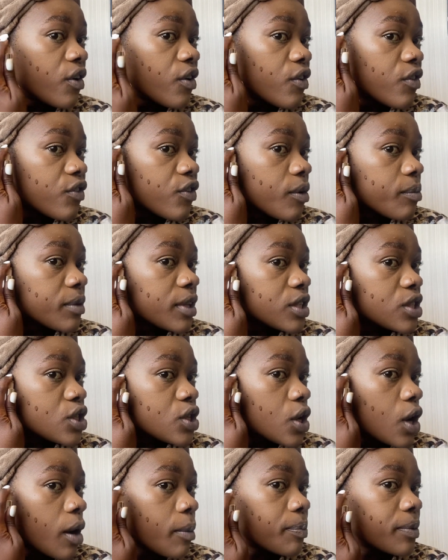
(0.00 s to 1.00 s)
from the
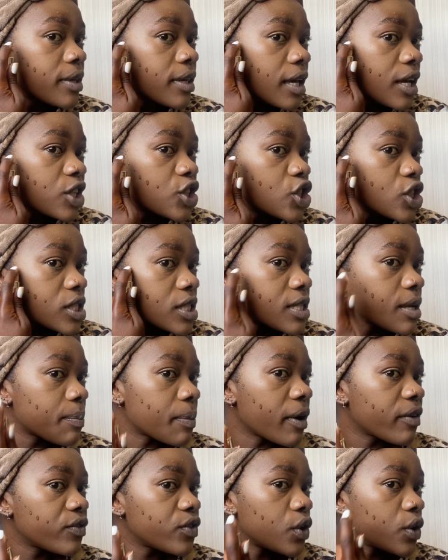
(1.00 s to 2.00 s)
top here, just
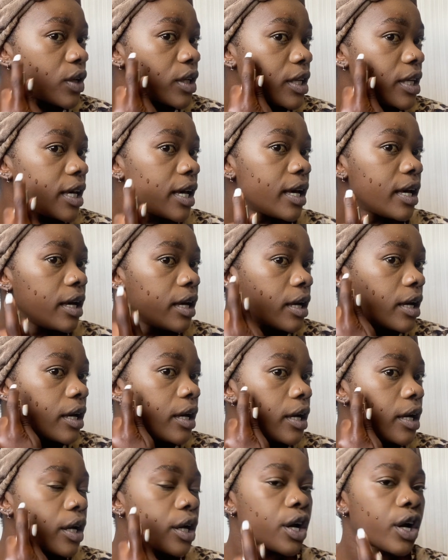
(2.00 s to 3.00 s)
above your ear,
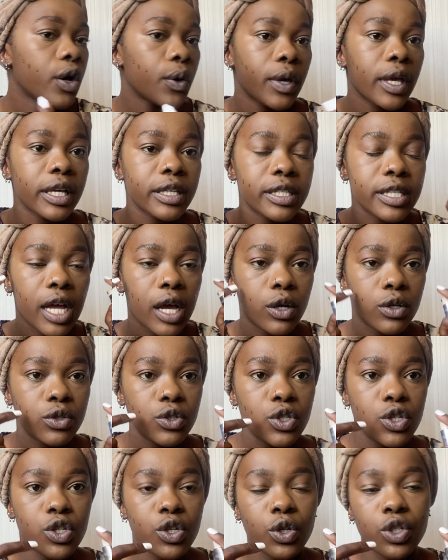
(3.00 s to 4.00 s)
going down
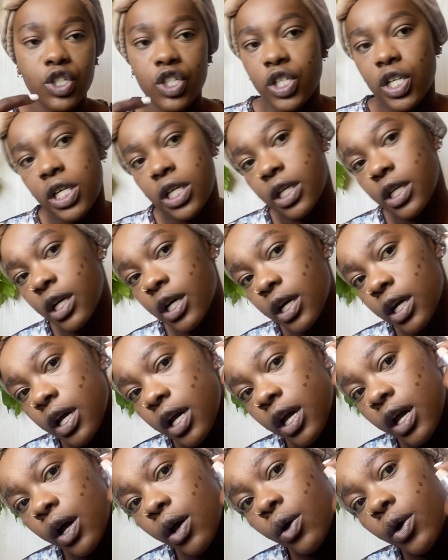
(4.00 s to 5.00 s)
to your cheek.
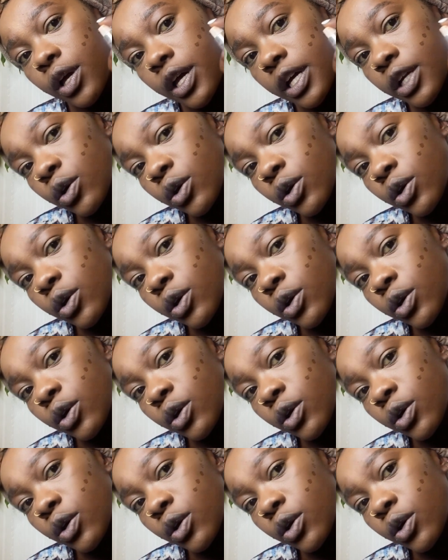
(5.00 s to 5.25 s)
It